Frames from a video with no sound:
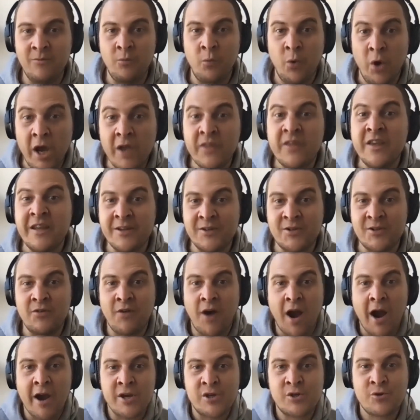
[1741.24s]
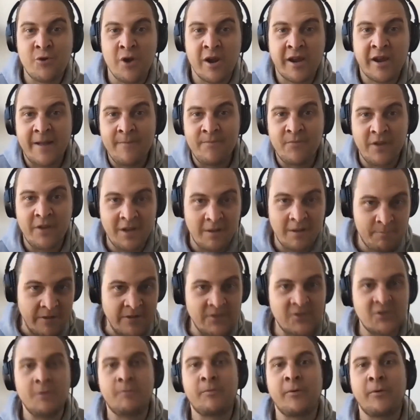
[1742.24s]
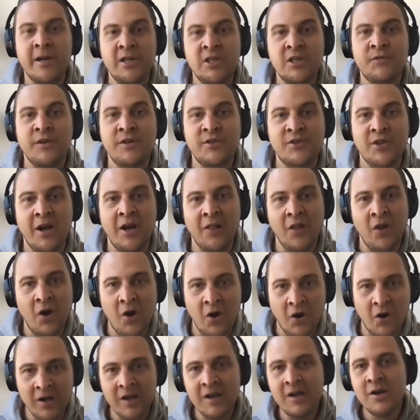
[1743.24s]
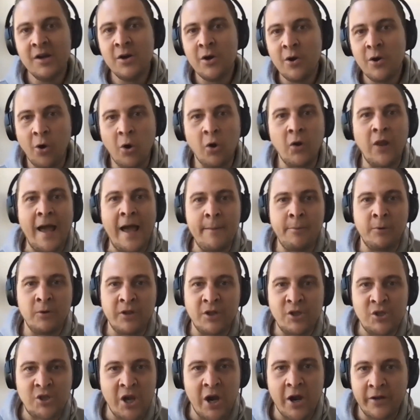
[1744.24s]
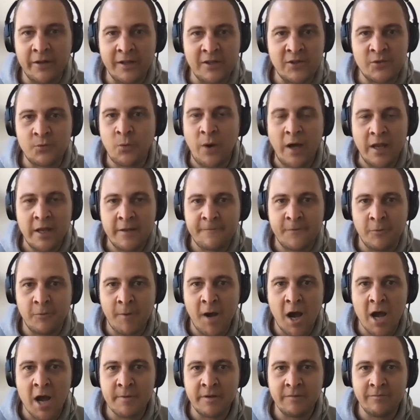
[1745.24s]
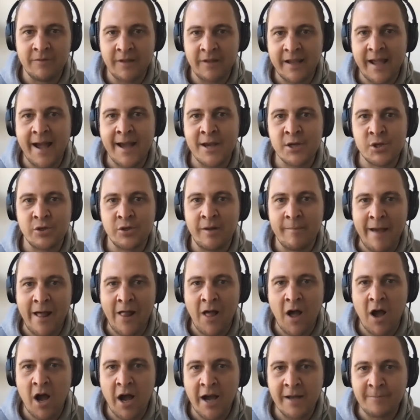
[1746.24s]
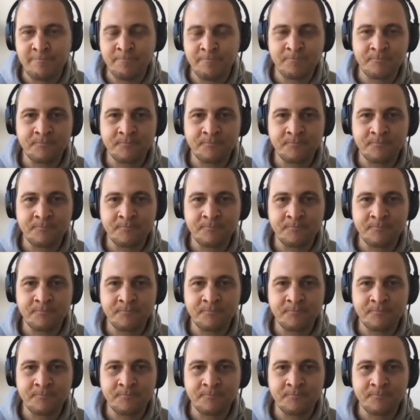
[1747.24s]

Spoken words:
and worthiness of Irish cricket and have been suppressed for so long, all able to share in this wonderful moment and occasion at Malahide.